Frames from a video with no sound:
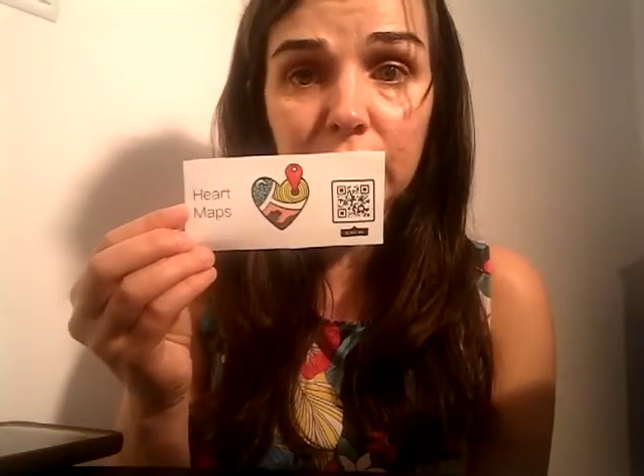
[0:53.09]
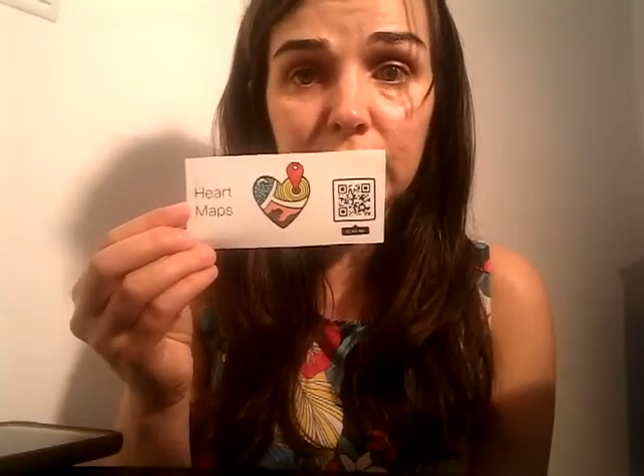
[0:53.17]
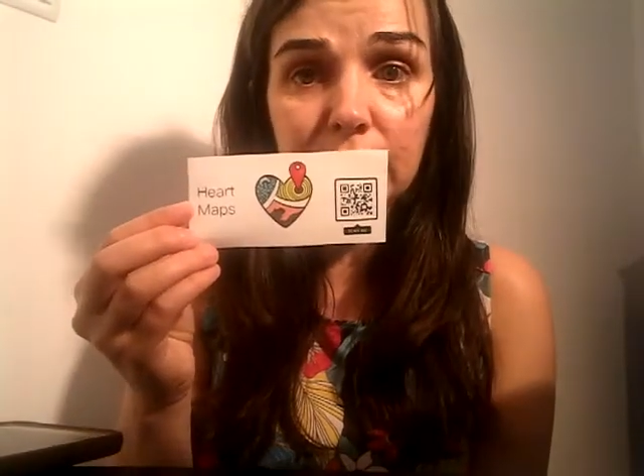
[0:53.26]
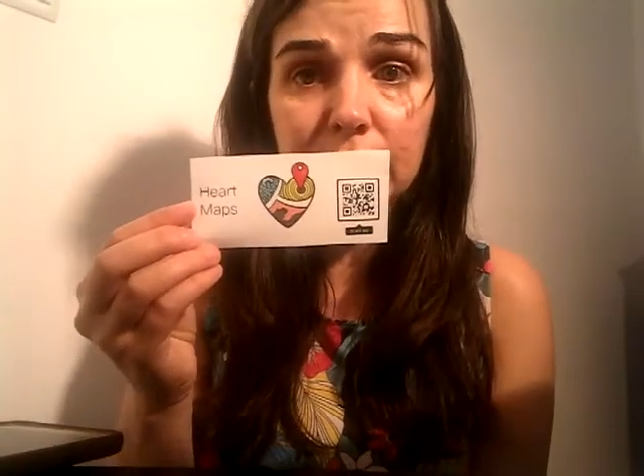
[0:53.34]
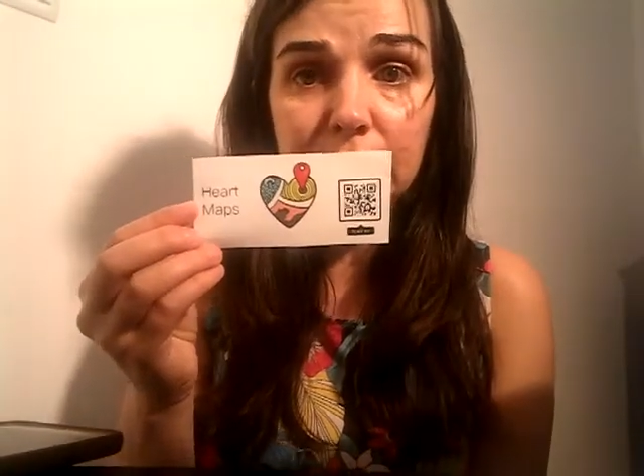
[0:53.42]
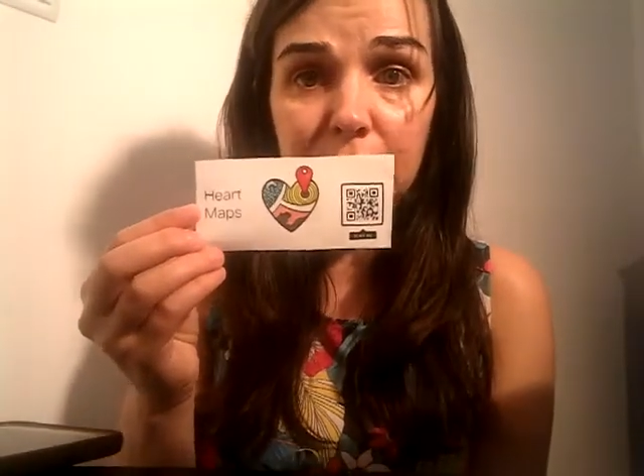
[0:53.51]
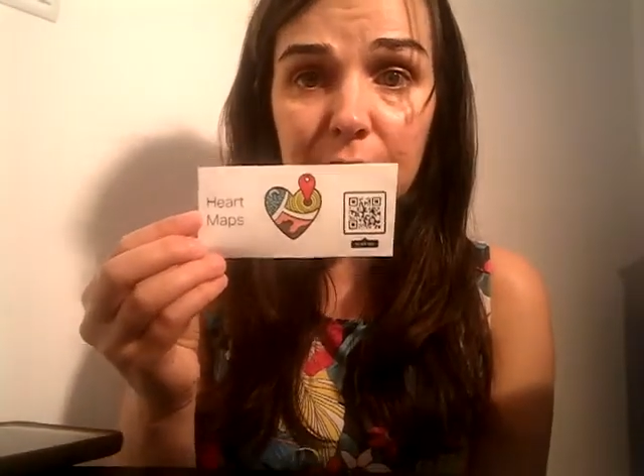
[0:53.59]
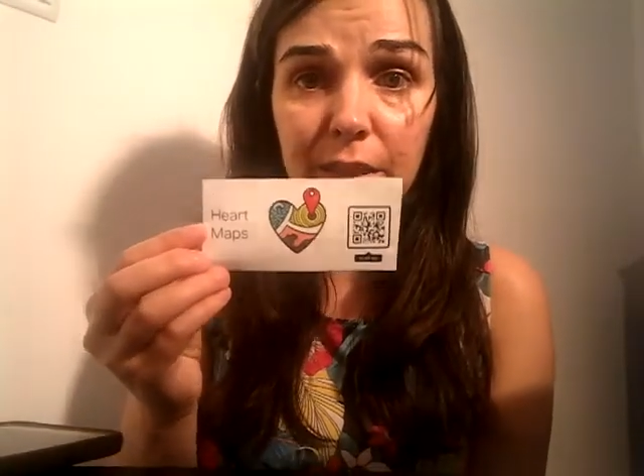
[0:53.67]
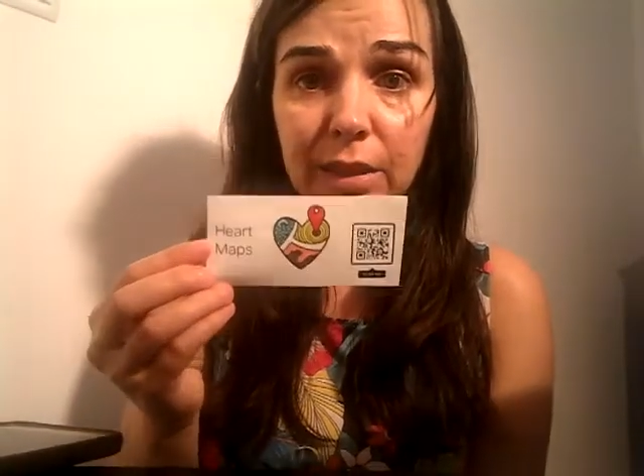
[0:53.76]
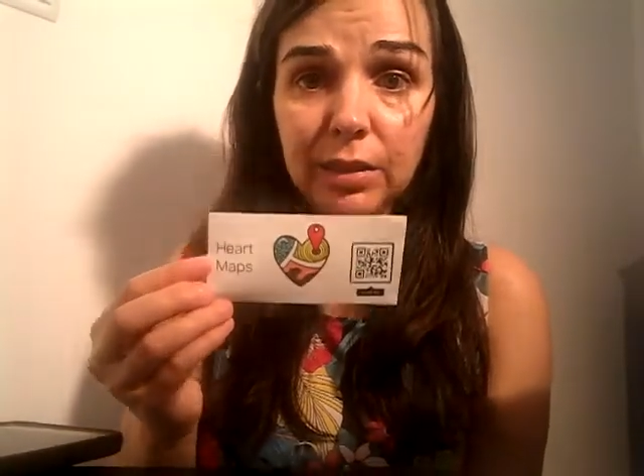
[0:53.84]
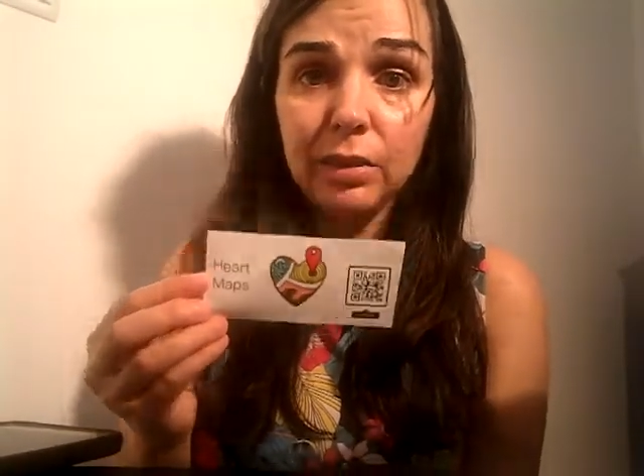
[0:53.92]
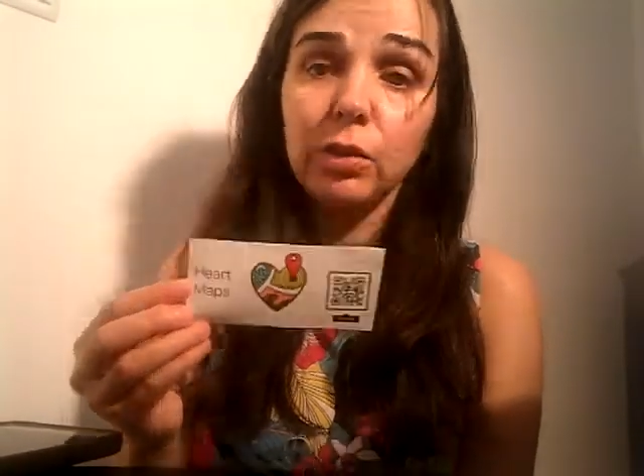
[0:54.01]
these
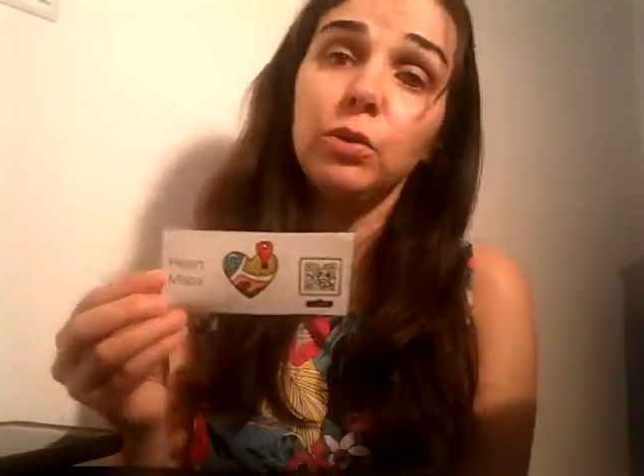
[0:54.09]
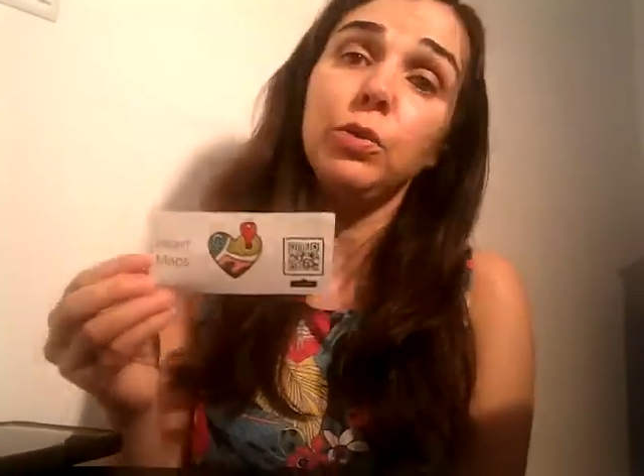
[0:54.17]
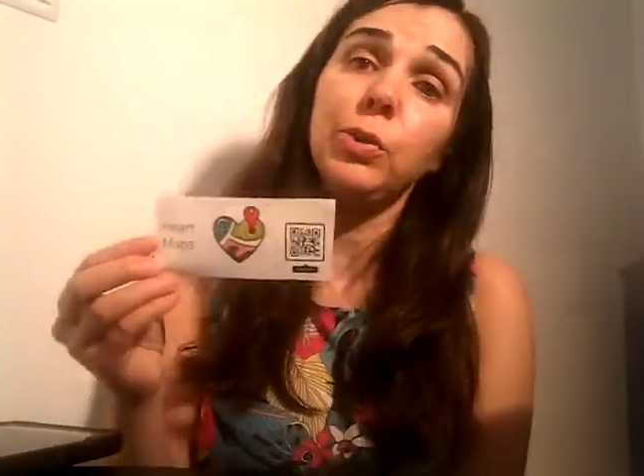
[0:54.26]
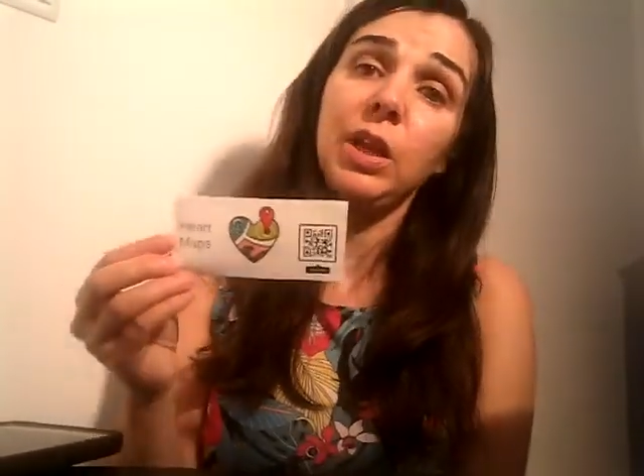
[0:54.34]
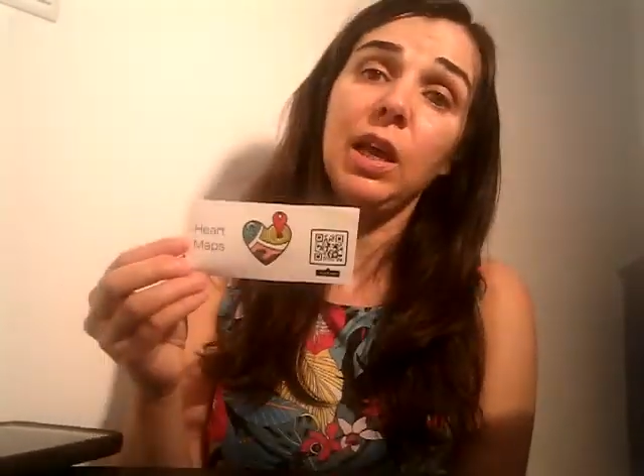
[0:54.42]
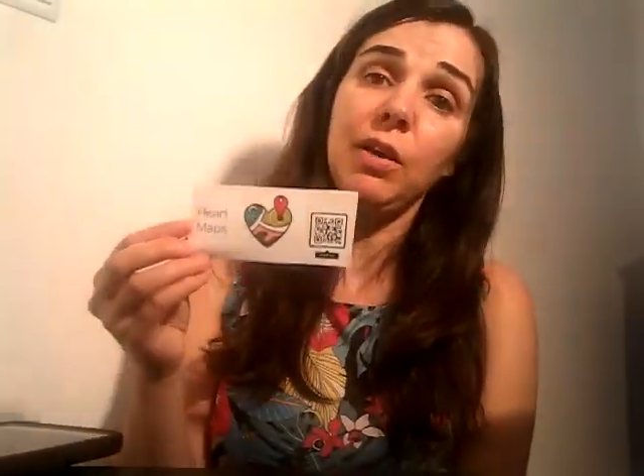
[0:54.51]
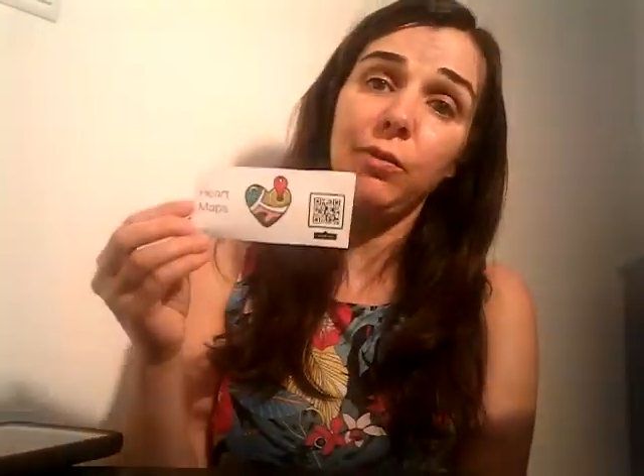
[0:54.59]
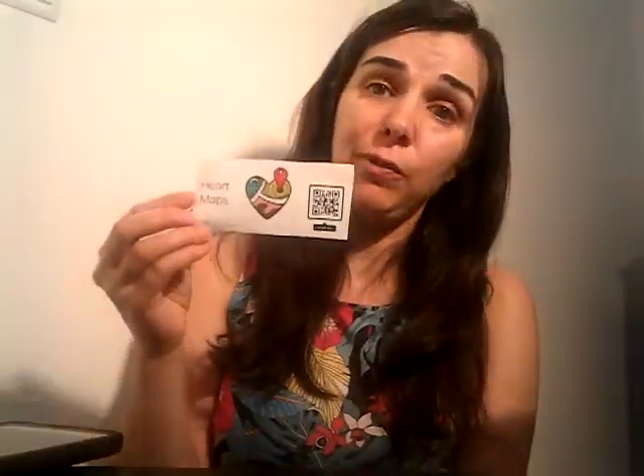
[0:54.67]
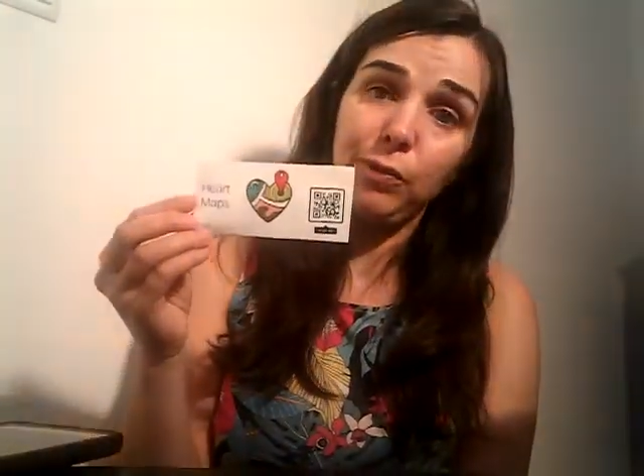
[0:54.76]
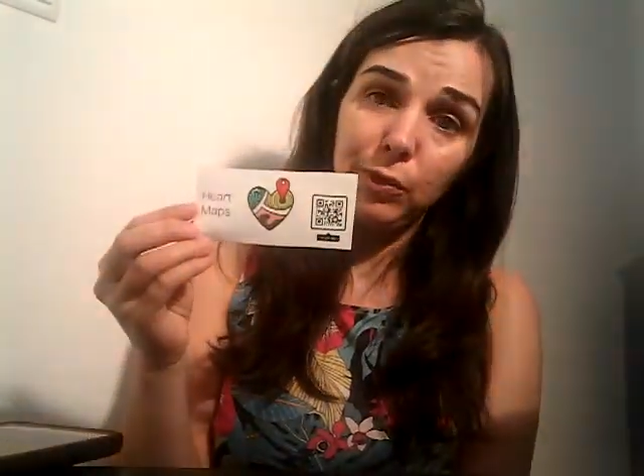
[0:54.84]
stickers, so you will have